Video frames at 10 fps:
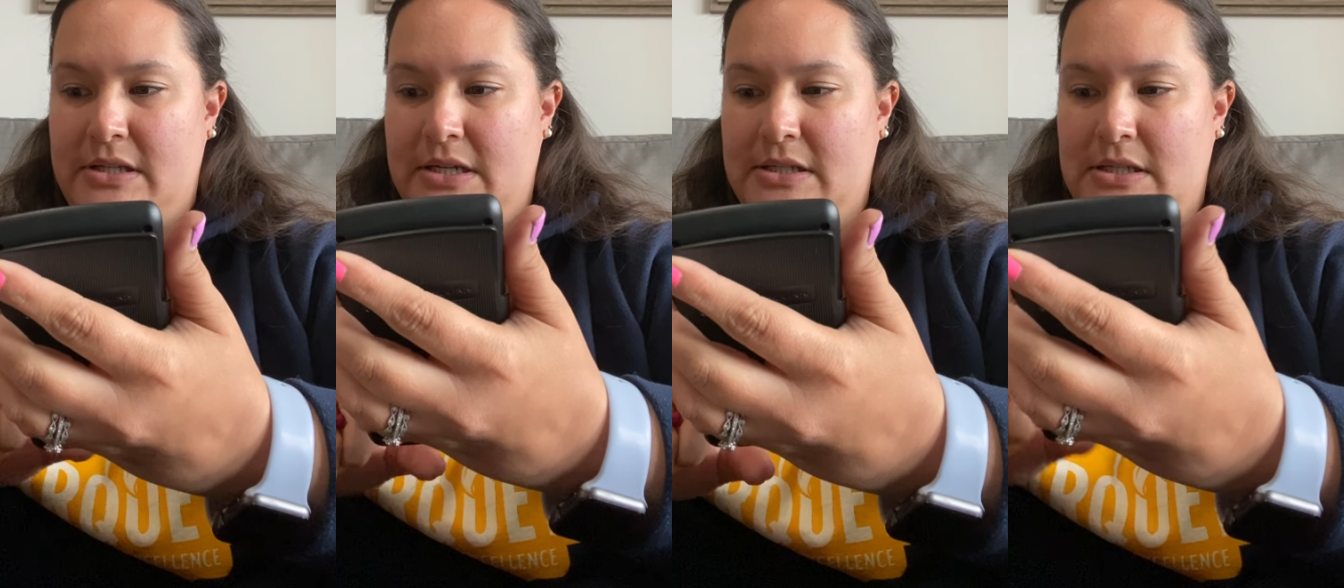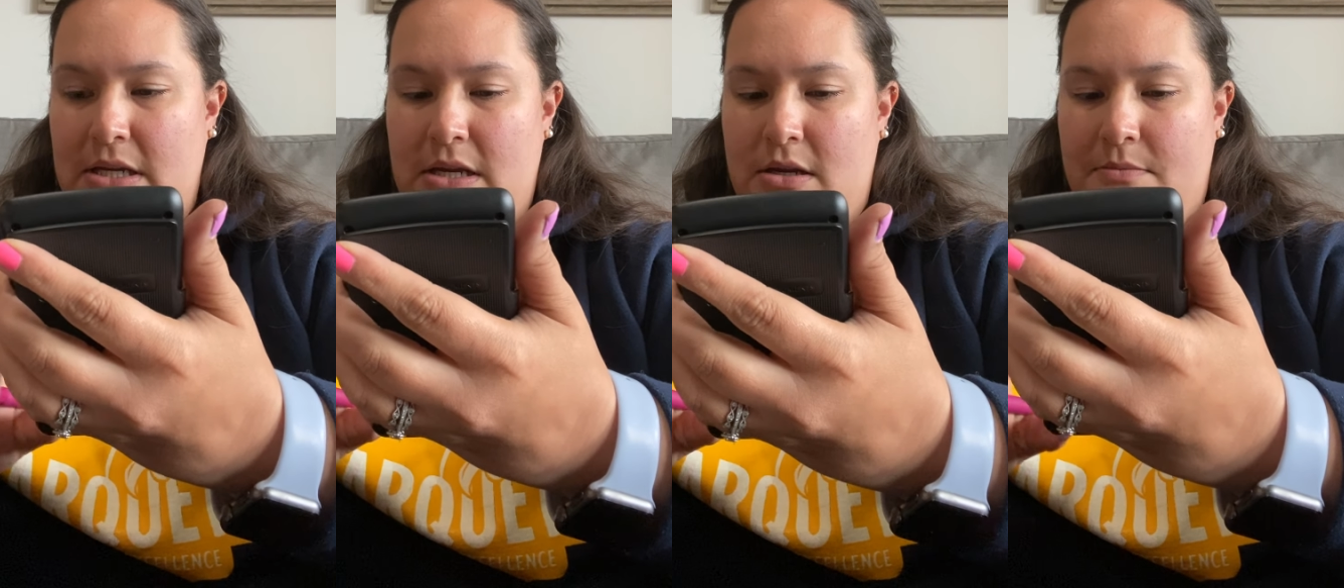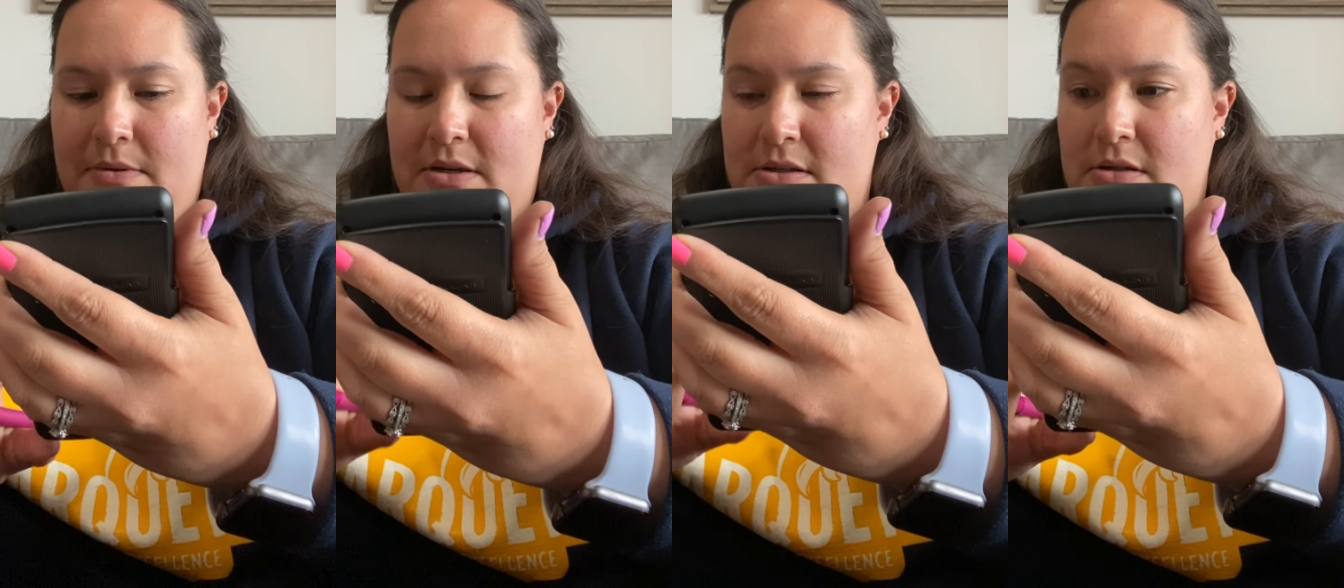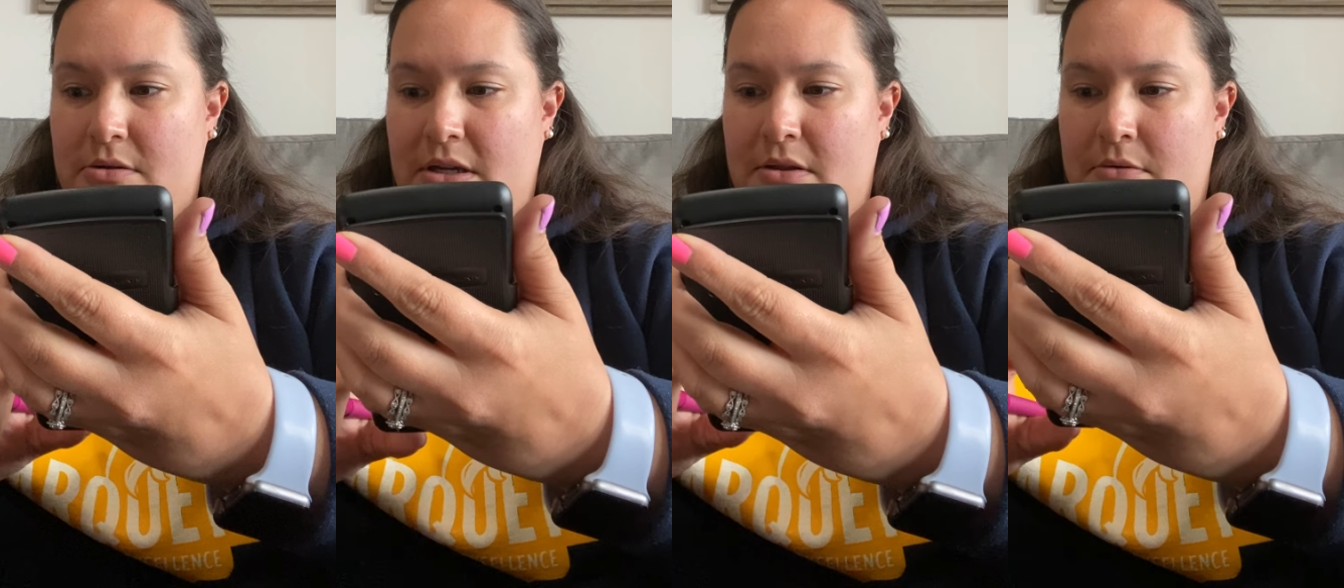60 plus
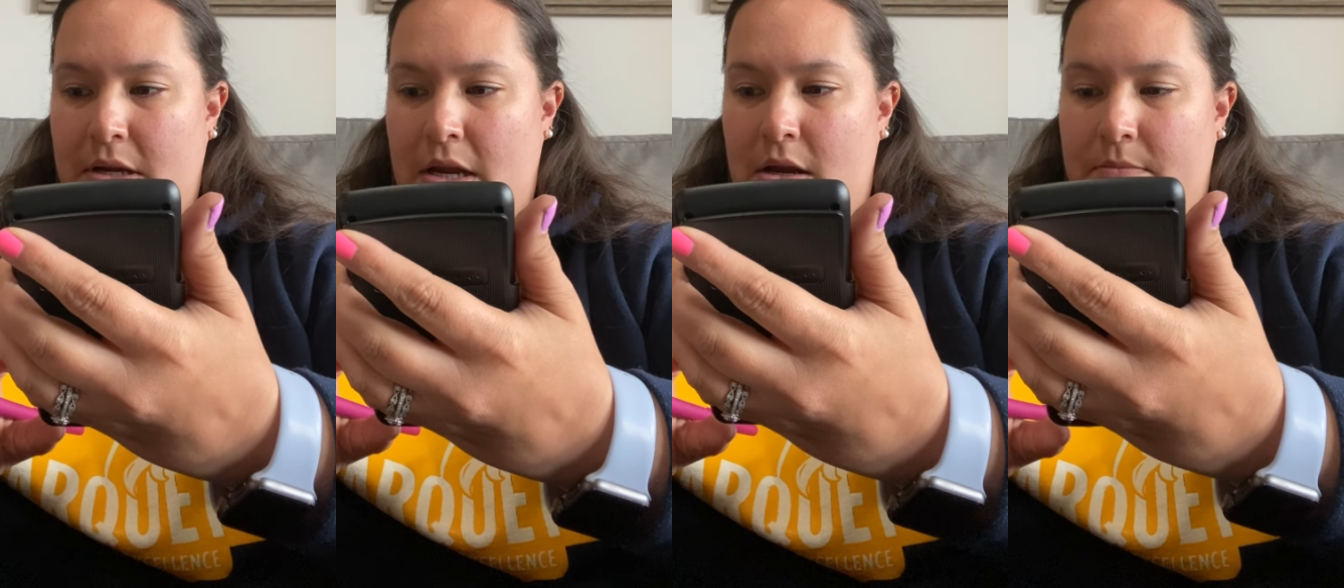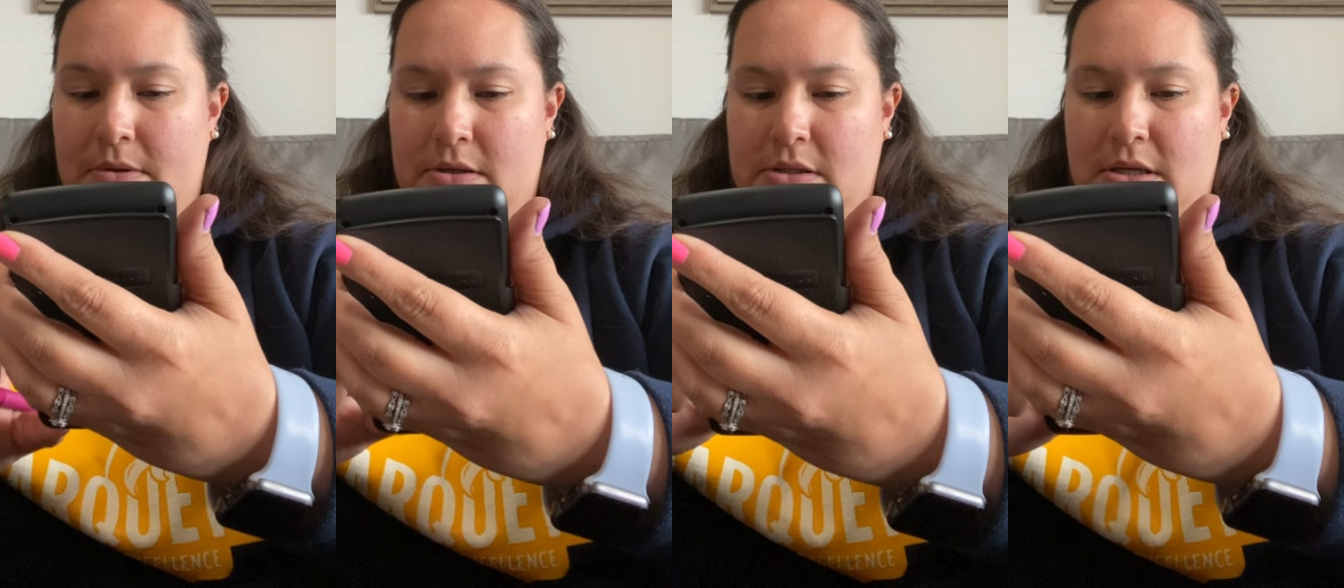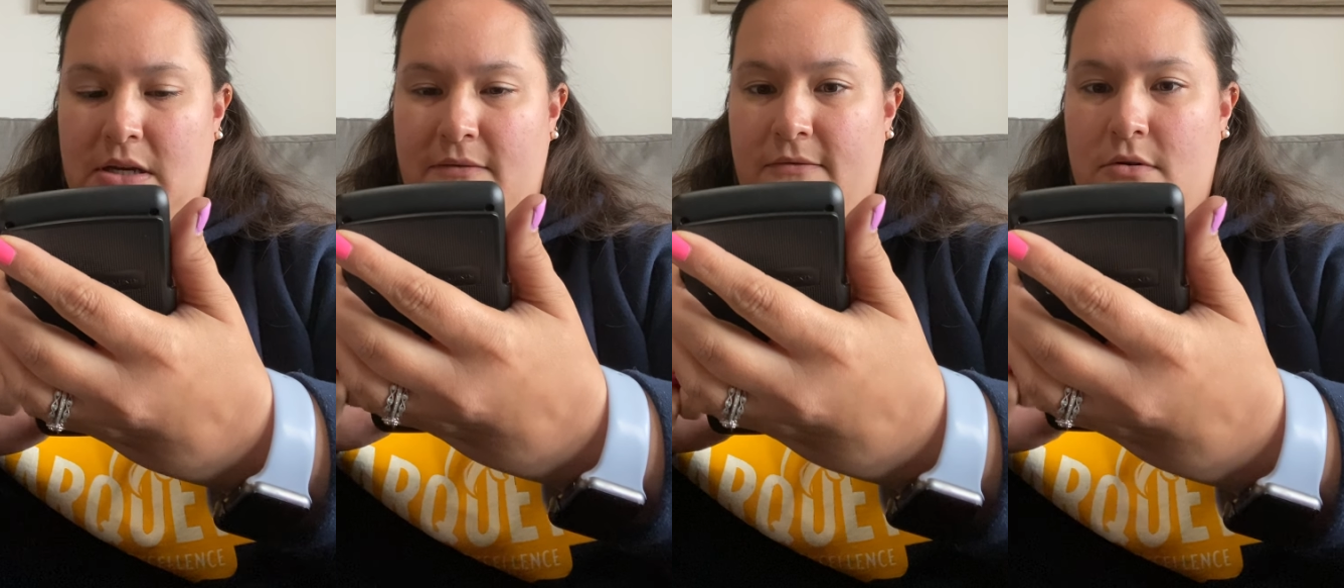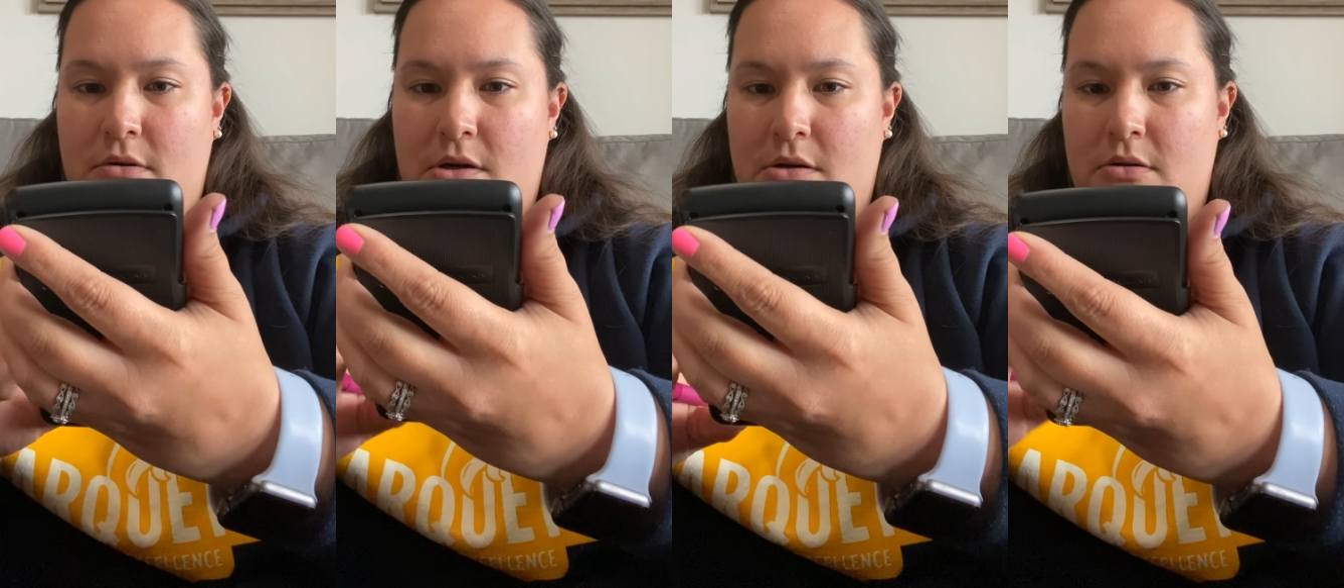33 plus
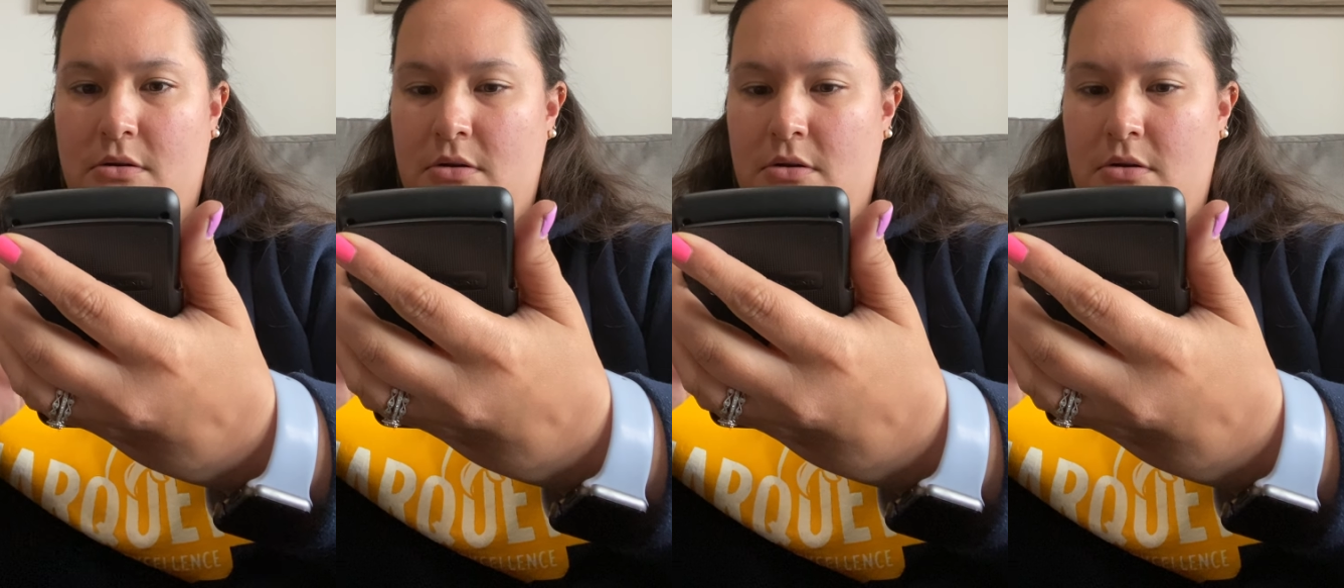84.